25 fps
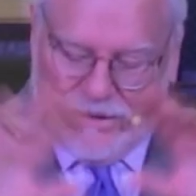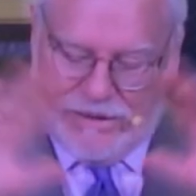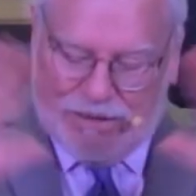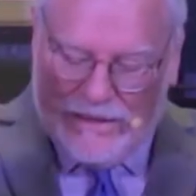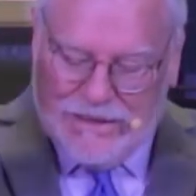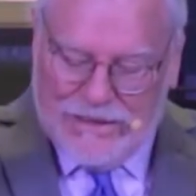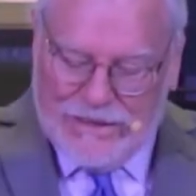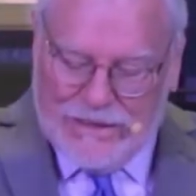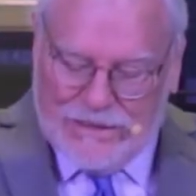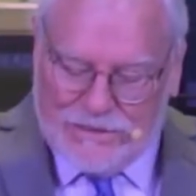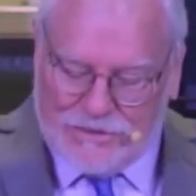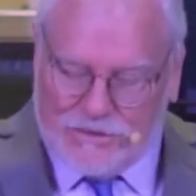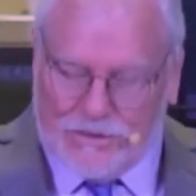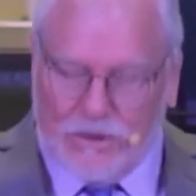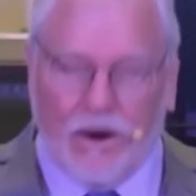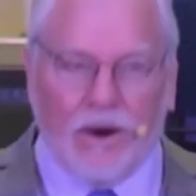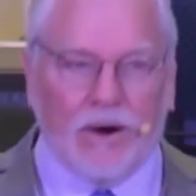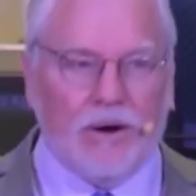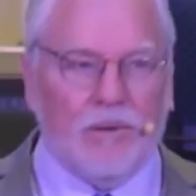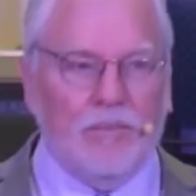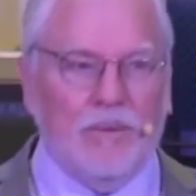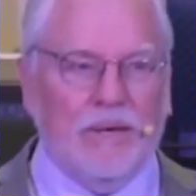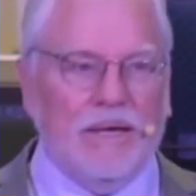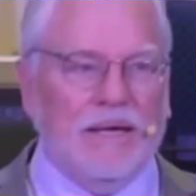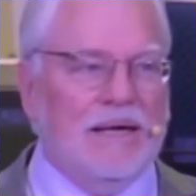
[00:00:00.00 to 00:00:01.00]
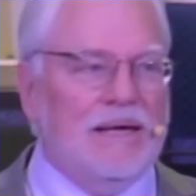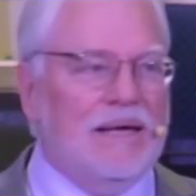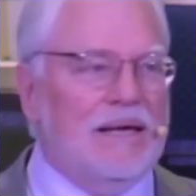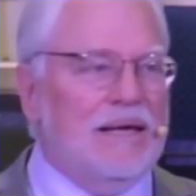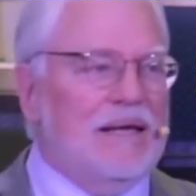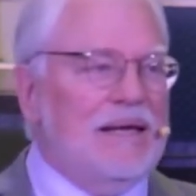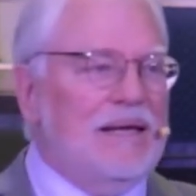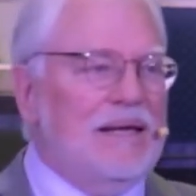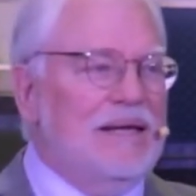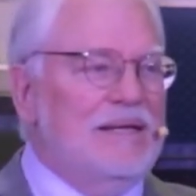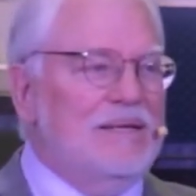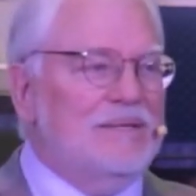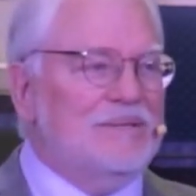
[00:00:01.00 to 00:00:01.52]
He is our beginning,
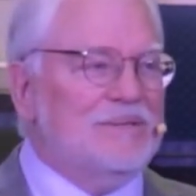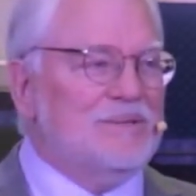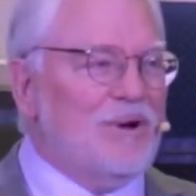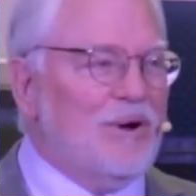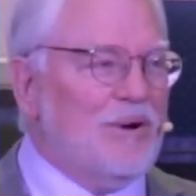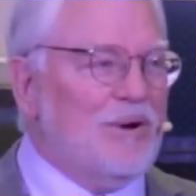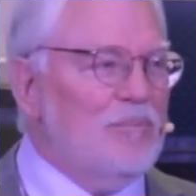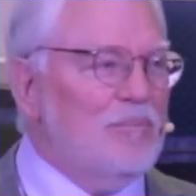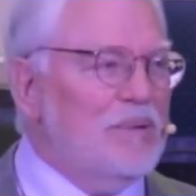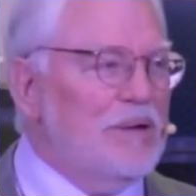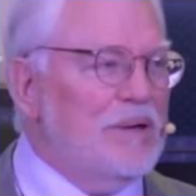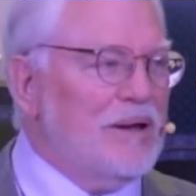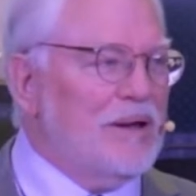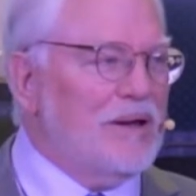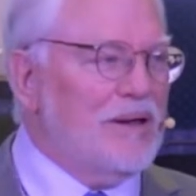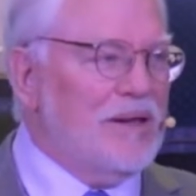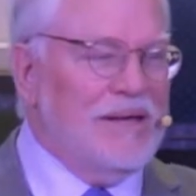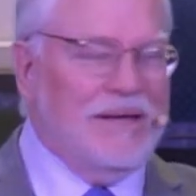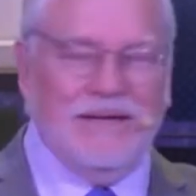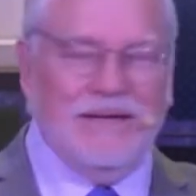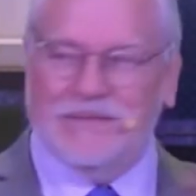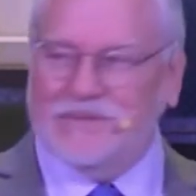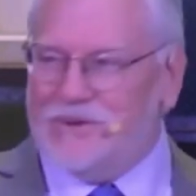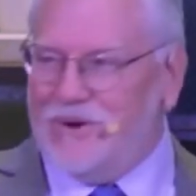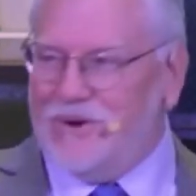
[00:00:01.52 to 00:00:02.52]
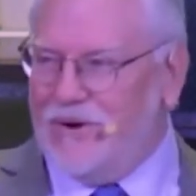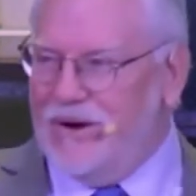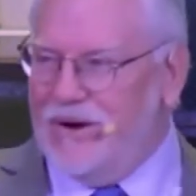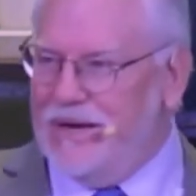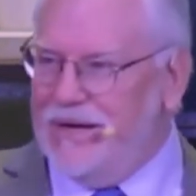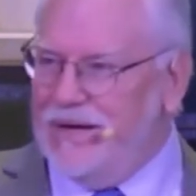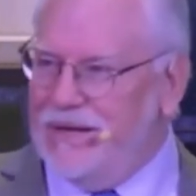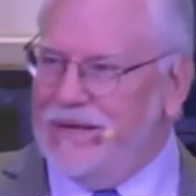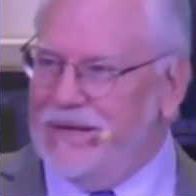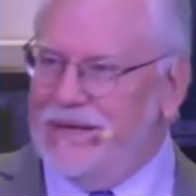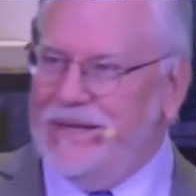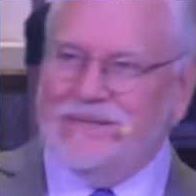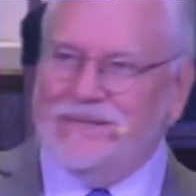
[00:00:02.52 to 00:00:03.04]
He is our middle, He is our end,
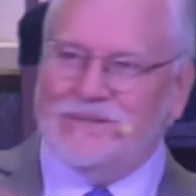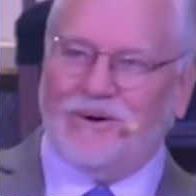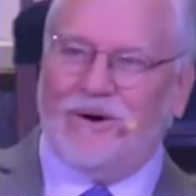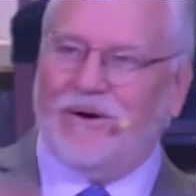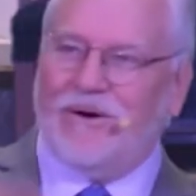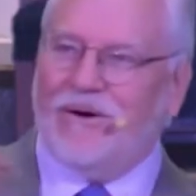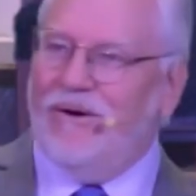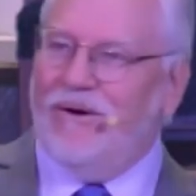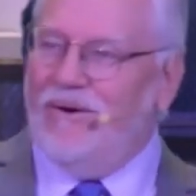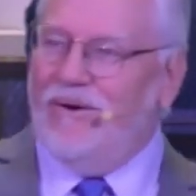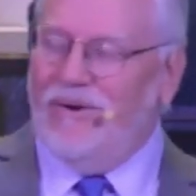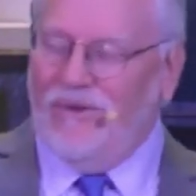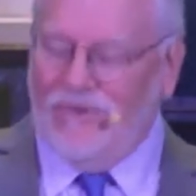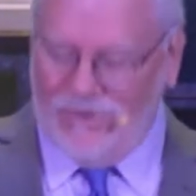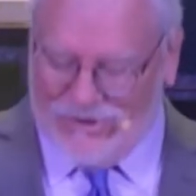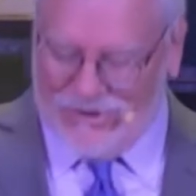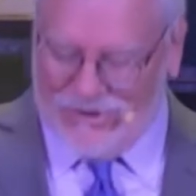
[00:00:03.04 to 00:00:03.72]
He's our all in